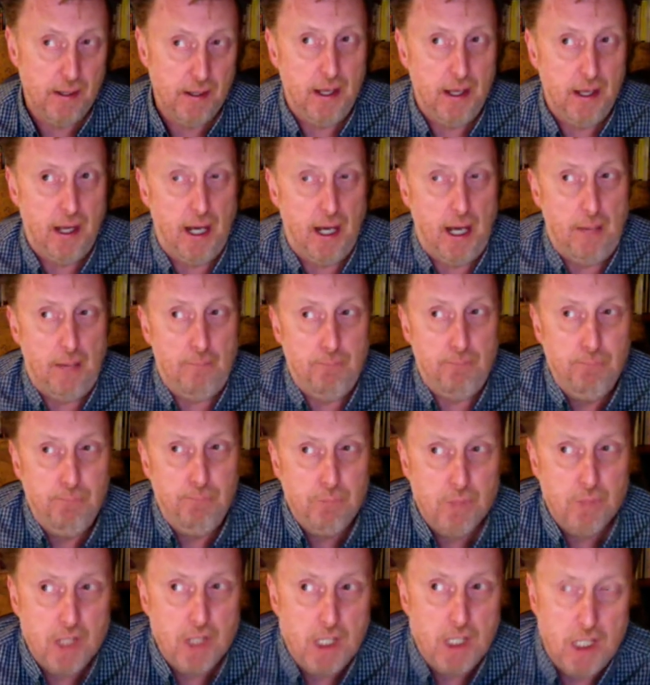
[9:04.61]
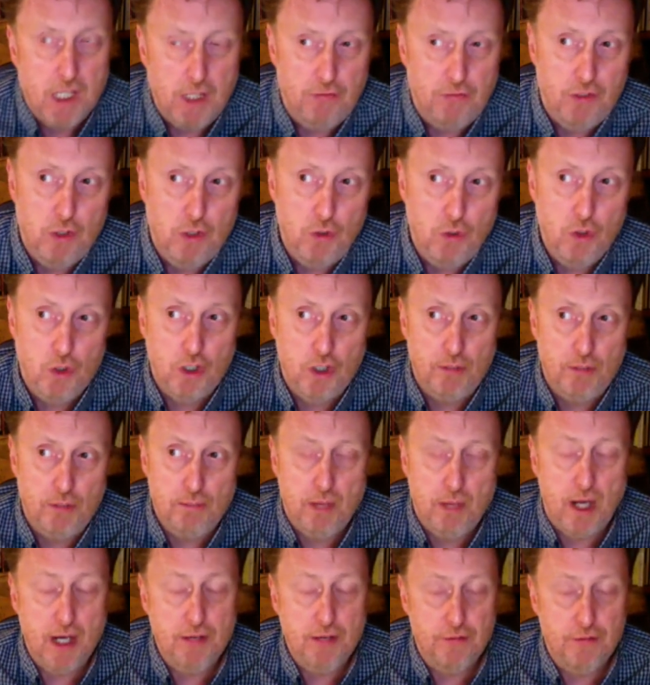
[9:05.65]
Um, if you look at
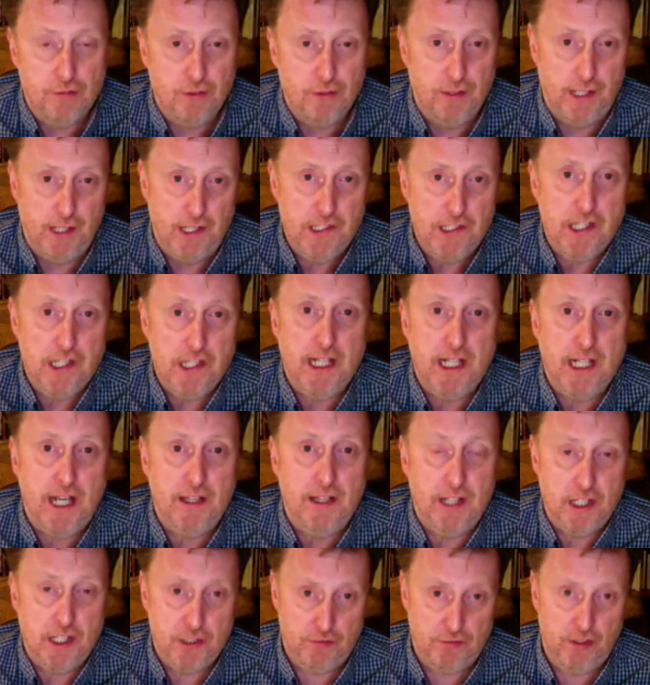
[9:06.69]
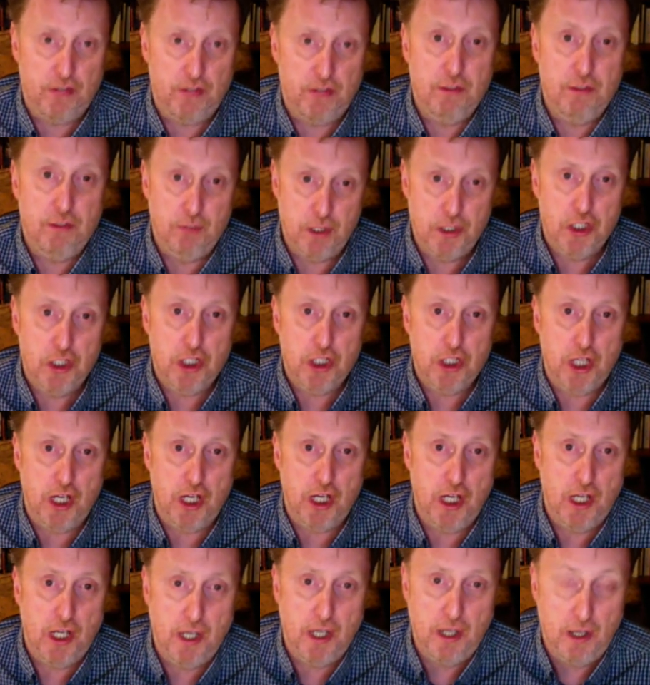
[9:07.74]
mindfulness, again, that's very much
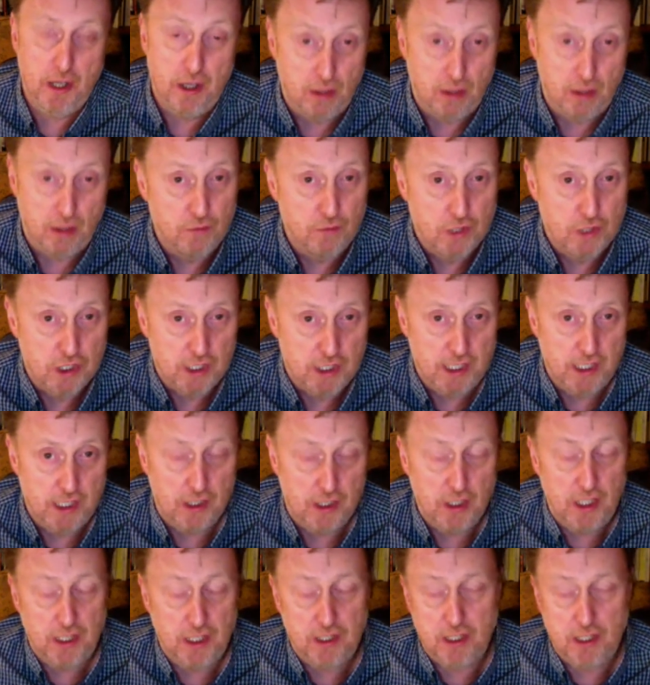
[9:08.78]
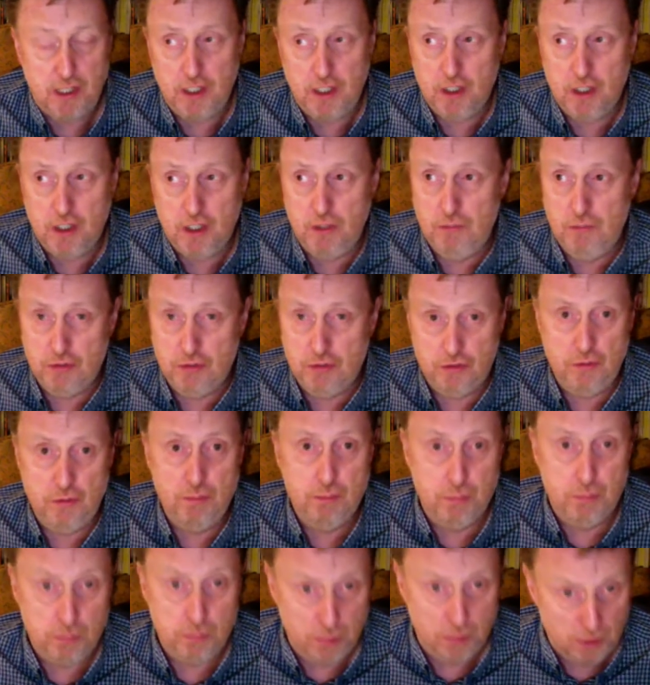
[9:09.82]
uh, obviously it, it, comes from
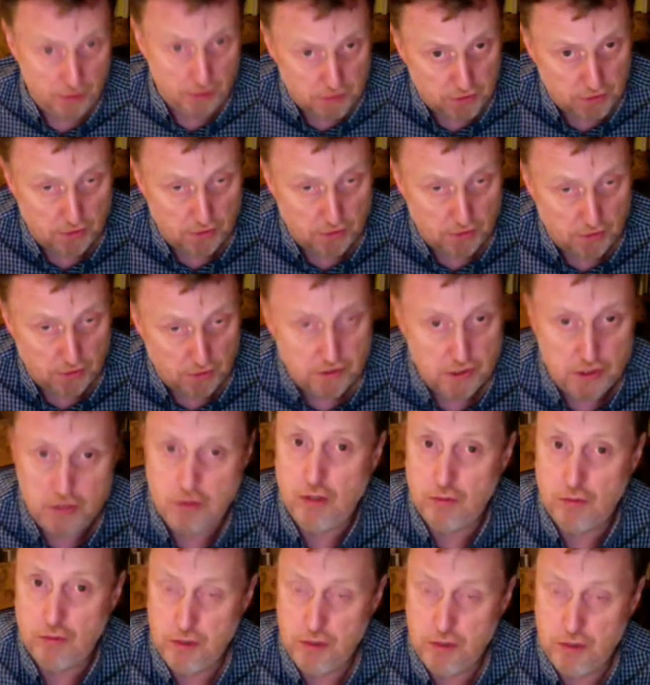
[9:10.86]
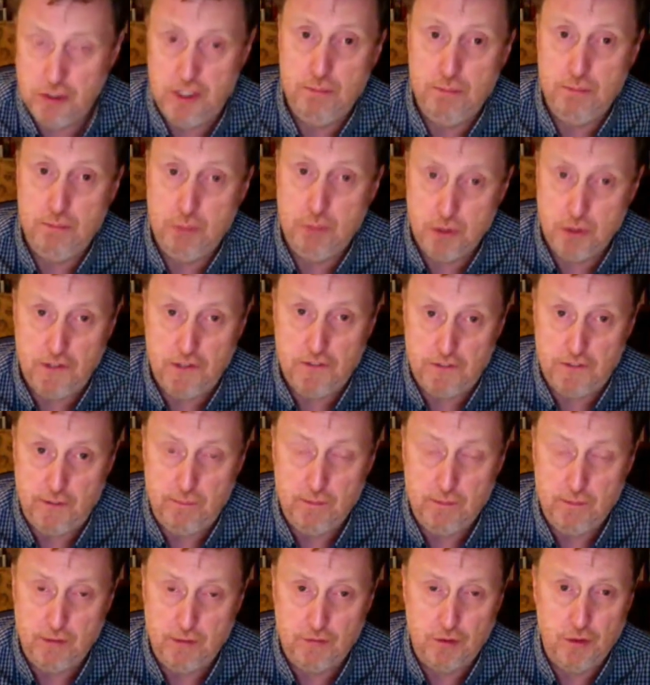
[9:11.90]
uh, it's got a strong root in
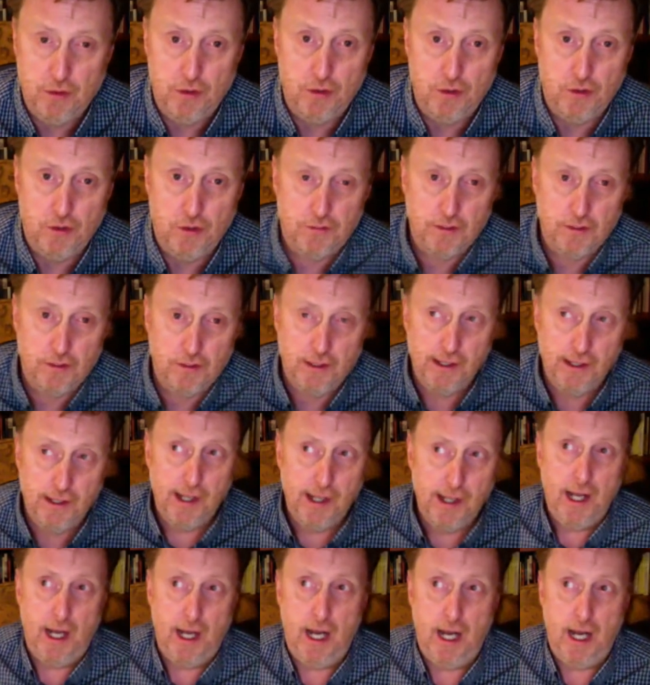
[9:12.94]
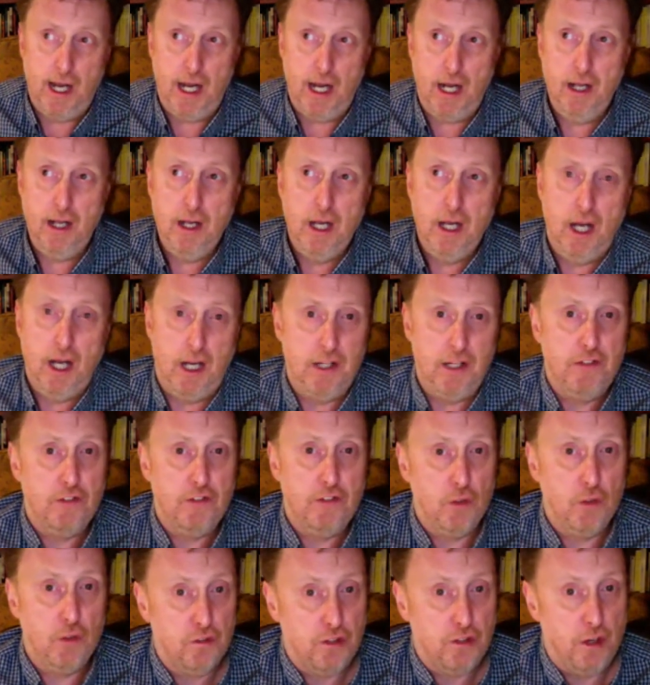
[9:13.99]
Buddhism, of course, uh, and it's
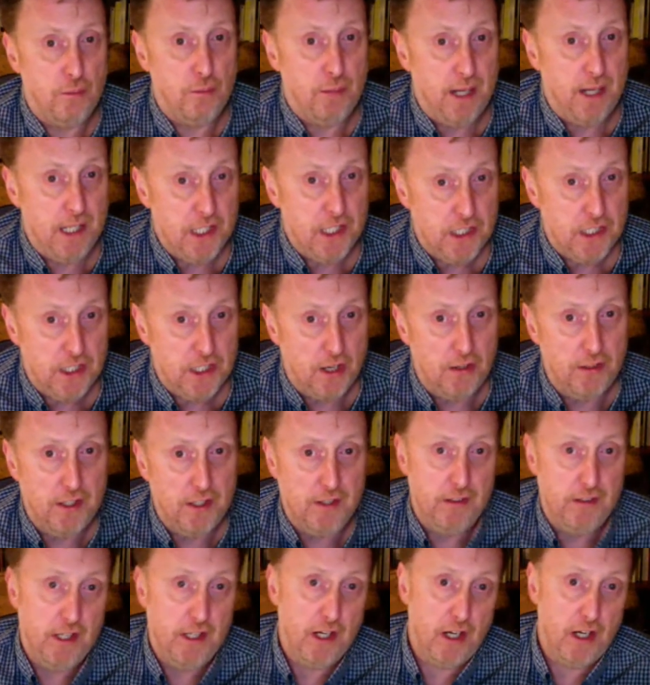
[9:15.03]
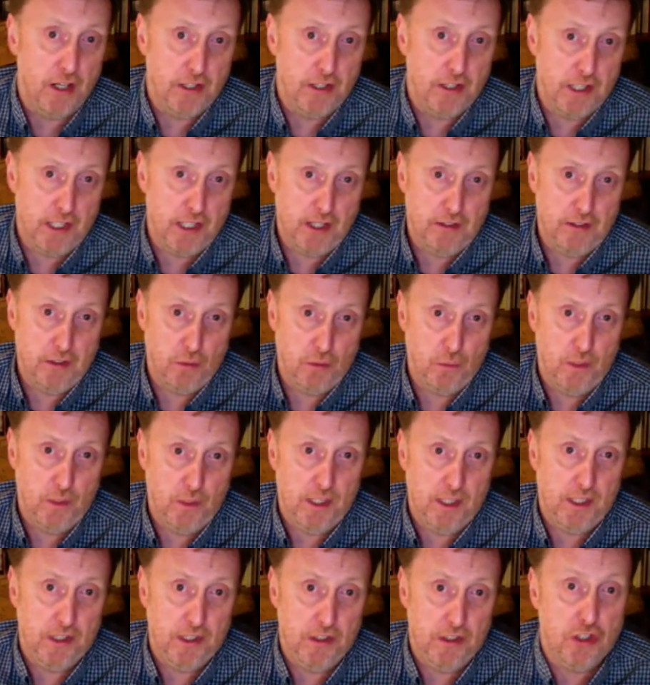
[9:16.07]
also based on the, the idea that we
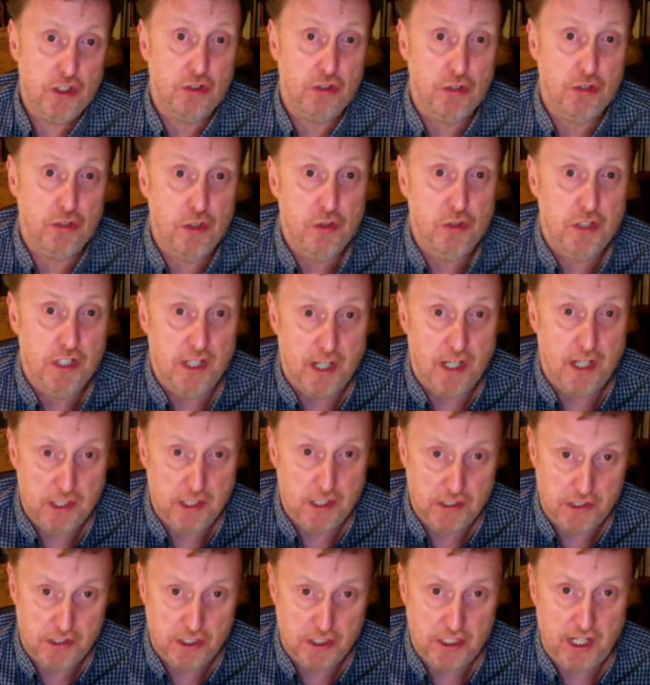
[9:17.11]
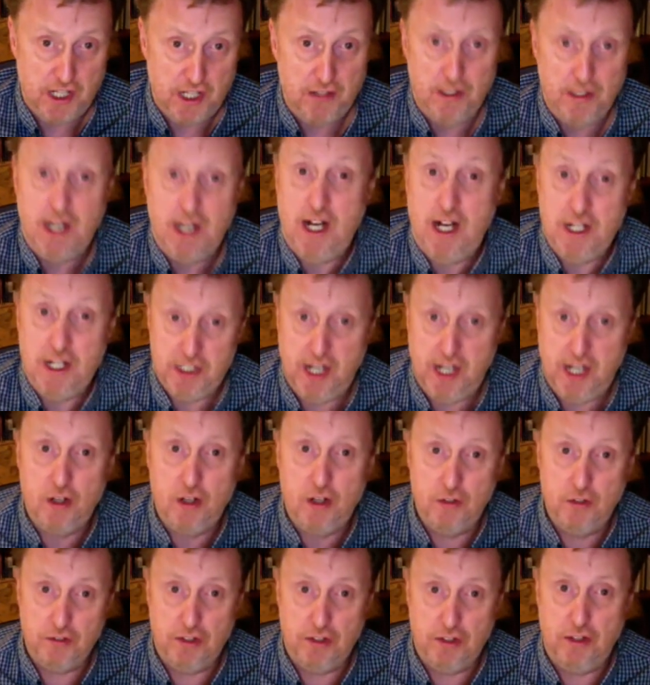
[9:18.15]
can scrutinize the,
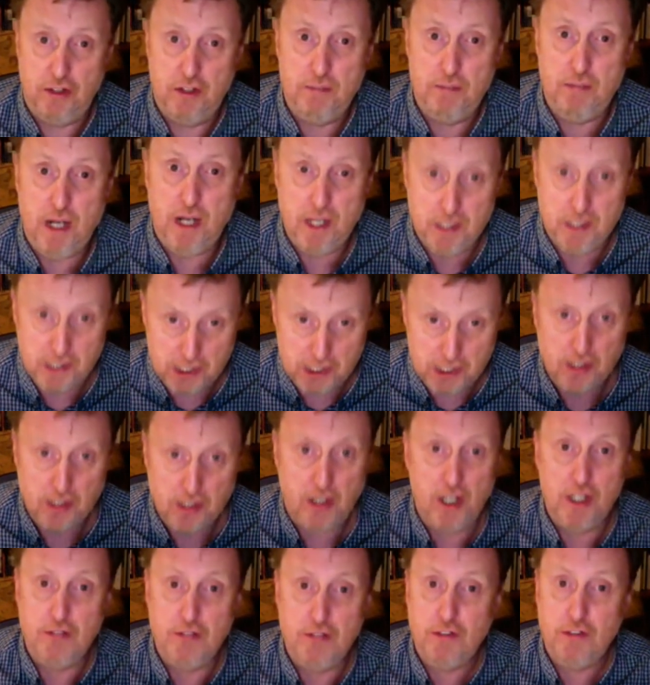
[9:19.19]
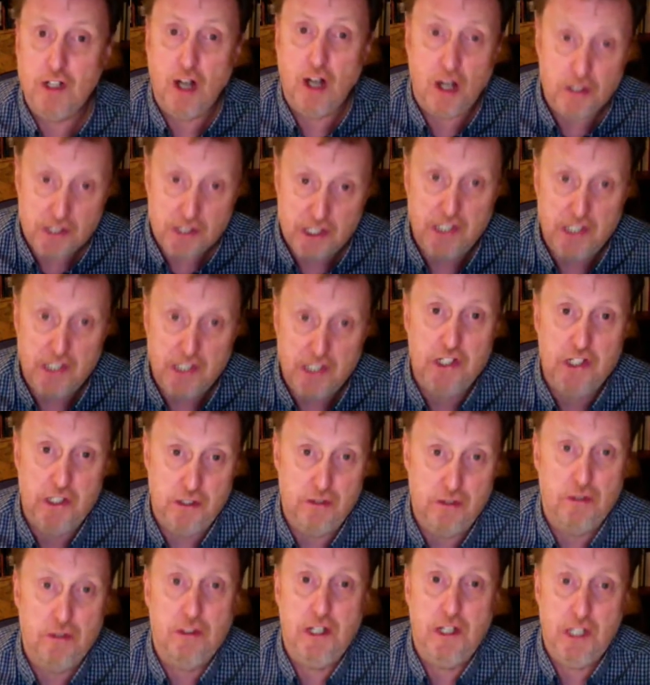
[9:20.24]
ourselves, that the mind is a kind of Cartesian
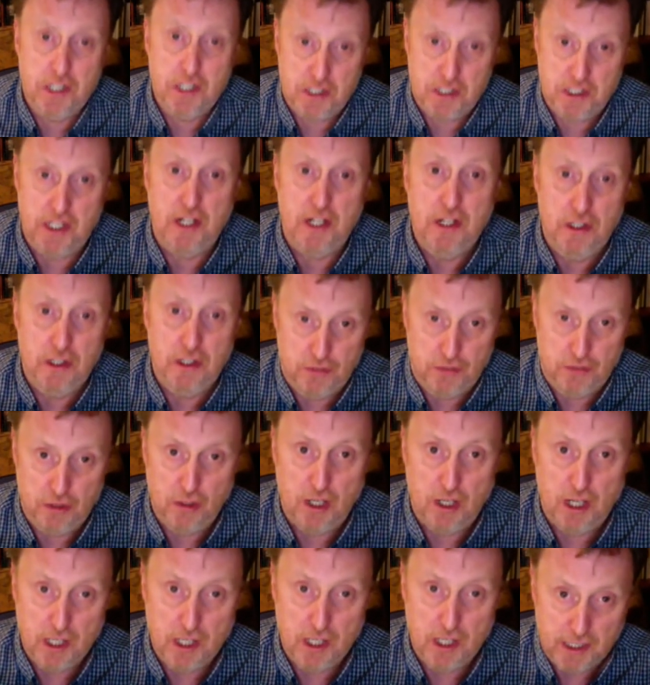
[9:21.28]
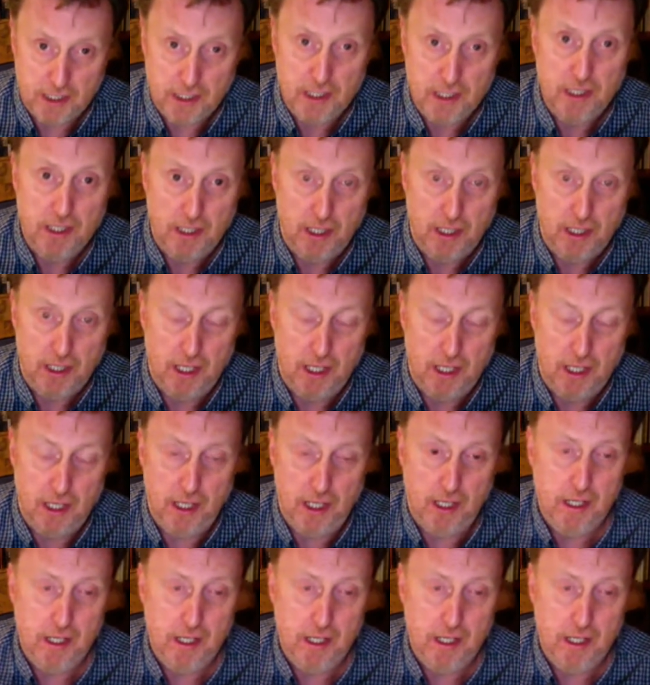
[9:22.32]
theatre, if you like, uh,